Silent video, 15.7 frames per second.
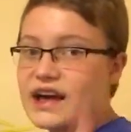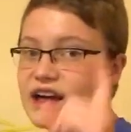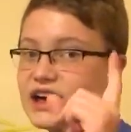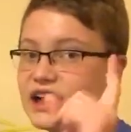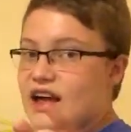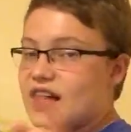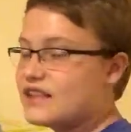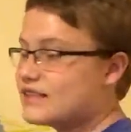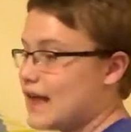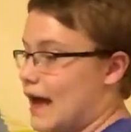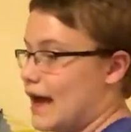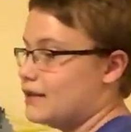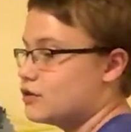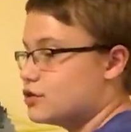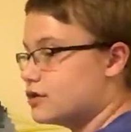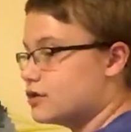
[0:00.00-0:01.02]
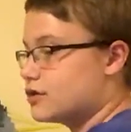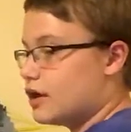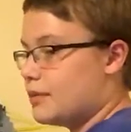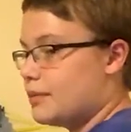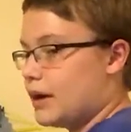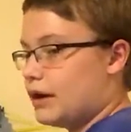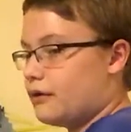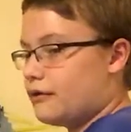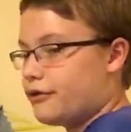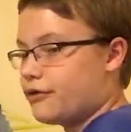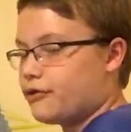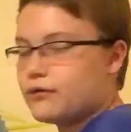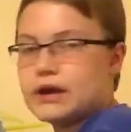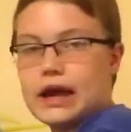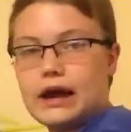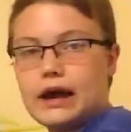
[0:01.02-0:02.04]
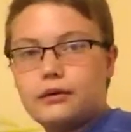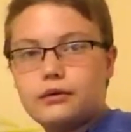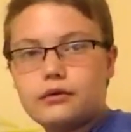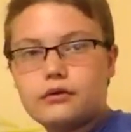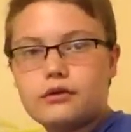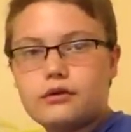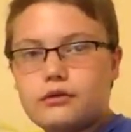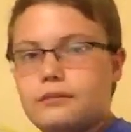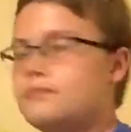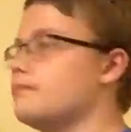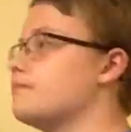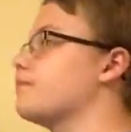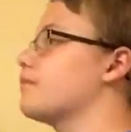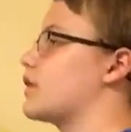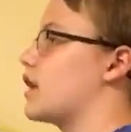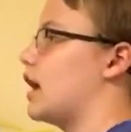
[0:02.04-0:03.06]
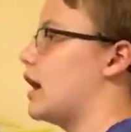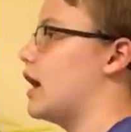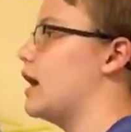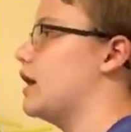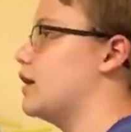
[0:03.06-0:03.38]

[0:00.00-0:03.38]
That took about 3 hours, and a